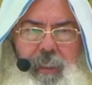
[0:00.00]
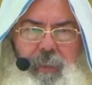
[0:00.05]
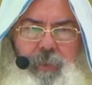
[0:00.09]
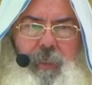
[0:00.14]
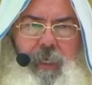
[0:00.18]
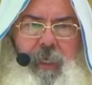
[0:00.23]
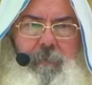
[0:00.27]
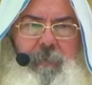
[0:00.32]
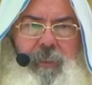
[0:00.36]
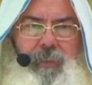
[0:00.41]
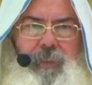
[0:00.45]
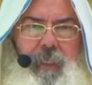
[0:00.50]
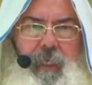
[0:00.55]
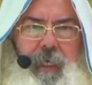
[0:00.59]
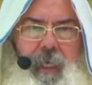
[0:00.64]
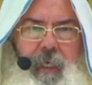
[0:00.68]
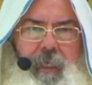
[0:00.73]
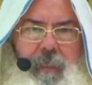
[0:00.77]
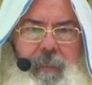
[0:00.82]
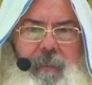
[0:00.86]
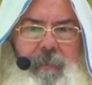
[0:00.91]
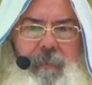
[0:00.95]
The
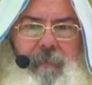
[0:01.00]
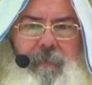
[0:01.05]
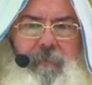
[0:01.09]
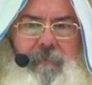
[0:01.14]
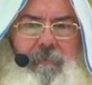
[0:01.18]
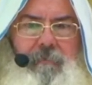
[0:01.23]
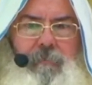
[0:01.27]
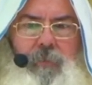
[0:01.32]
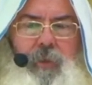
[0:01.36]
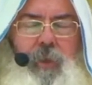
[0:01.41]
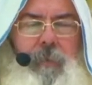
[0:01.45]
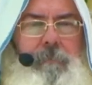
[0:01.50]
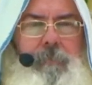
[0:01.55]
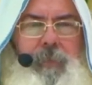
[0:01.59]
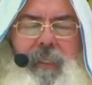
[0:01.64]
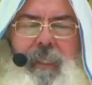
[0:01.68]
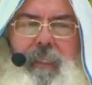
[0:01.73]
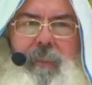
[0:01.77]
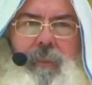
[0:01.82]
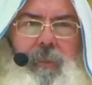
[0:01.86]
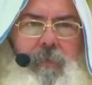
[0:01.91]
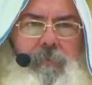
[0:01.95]
first thing is
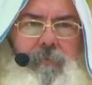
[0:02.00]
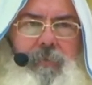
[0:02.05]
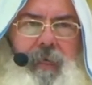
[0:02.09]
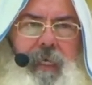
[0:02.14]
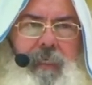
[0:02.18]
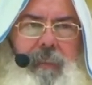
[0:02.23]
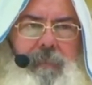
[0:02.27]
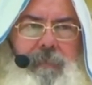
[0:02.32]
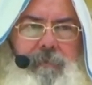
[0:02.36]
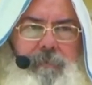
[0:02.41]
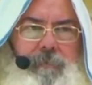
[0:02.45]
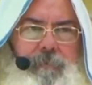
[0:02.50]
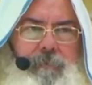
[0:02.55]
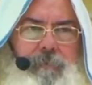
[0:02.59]
deliverance.